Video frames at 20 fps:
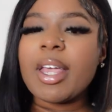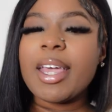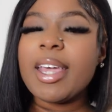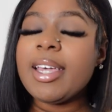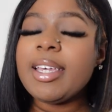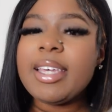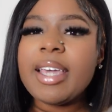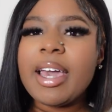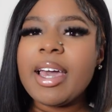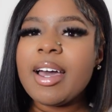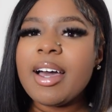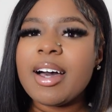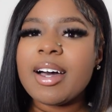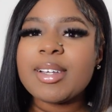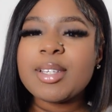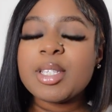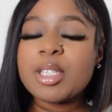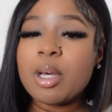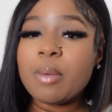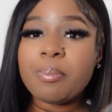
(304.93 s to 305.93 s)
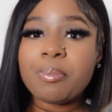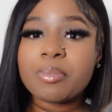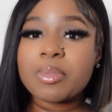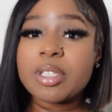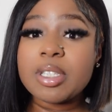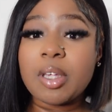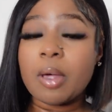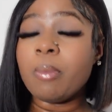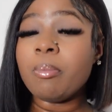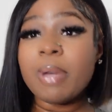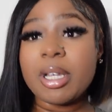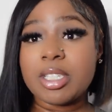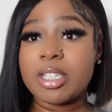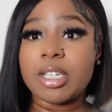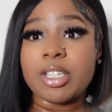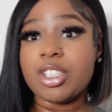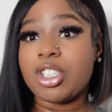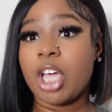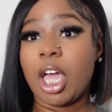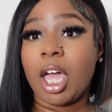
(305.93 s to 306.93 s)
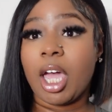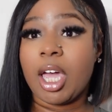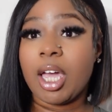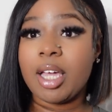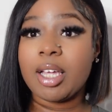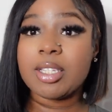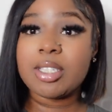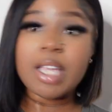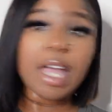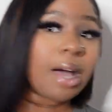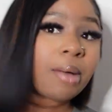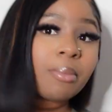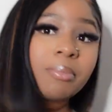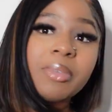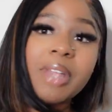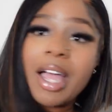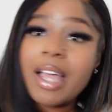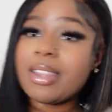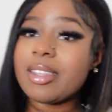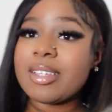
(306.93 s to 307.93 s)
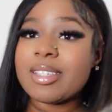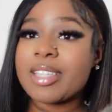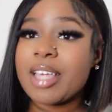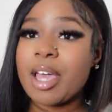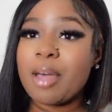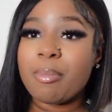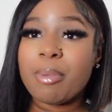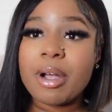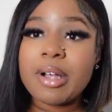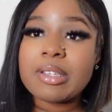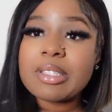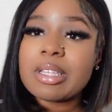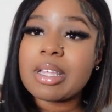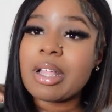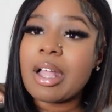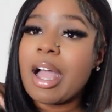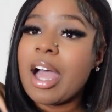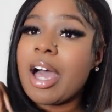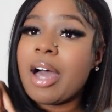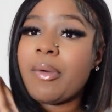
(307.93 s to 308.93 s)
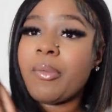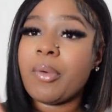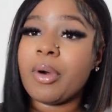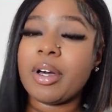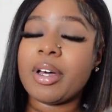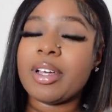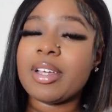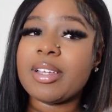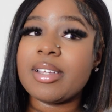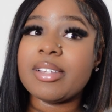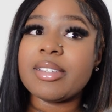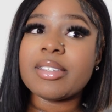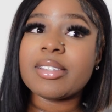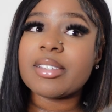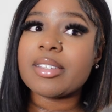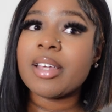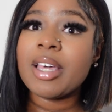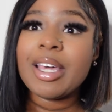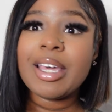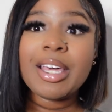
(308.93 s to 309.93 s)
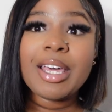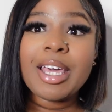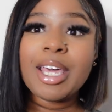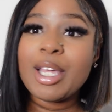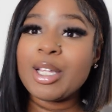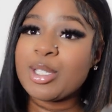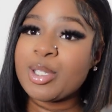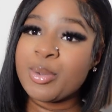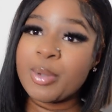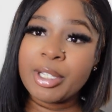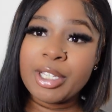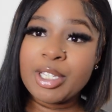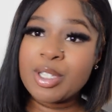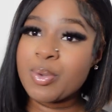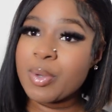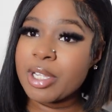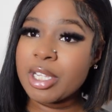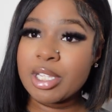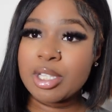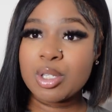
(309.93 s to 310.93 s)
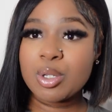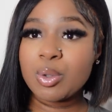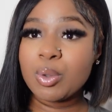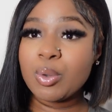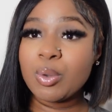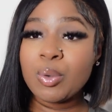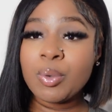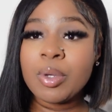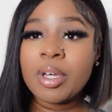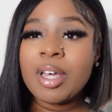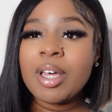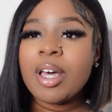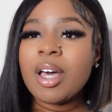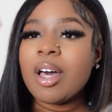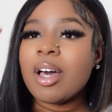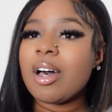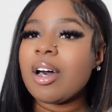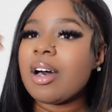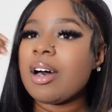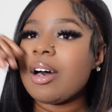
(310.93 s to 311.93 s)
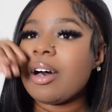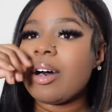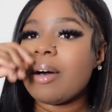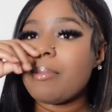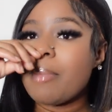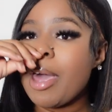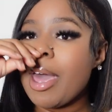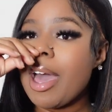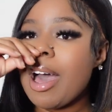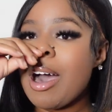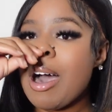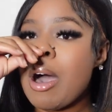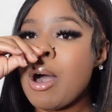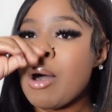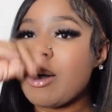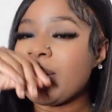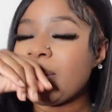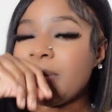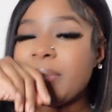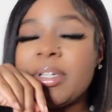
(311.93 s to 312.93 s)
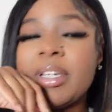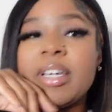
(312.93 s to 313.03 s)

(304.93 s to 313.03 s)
and yeah some so much has changed i'm not the same person i was in 2022 um, at all.